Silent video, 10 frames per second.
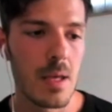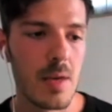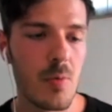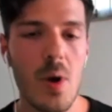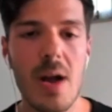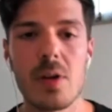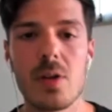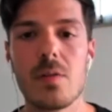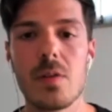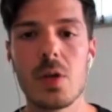If we're ever
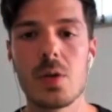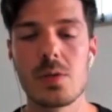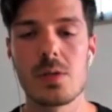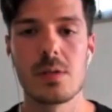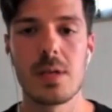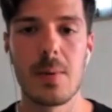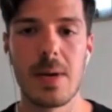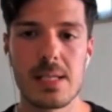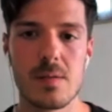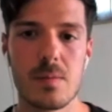confused, am I
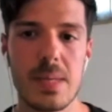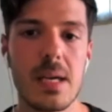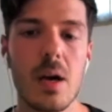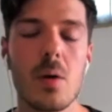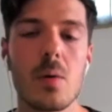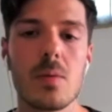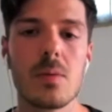acting from ego?